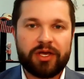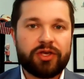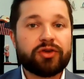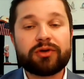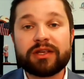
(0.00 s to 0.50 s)

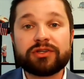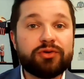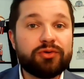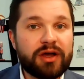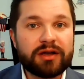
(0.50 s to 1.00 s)
You can go get
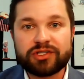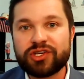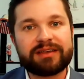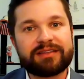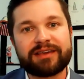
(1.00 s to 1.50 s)
two young
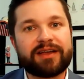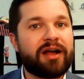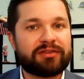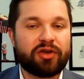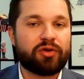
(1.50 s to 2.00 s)
chickens at
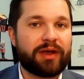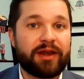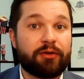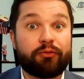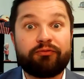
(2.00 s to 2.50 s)
Costco
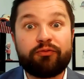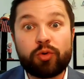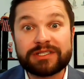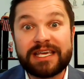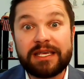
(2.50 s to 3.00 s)
right now for
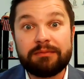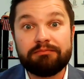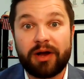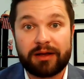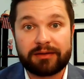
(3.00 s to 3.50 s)

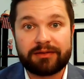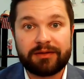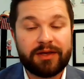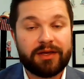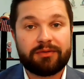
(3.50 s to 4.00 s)
14
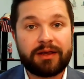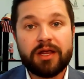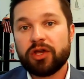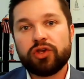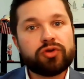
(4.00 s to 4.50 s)
bucks, right?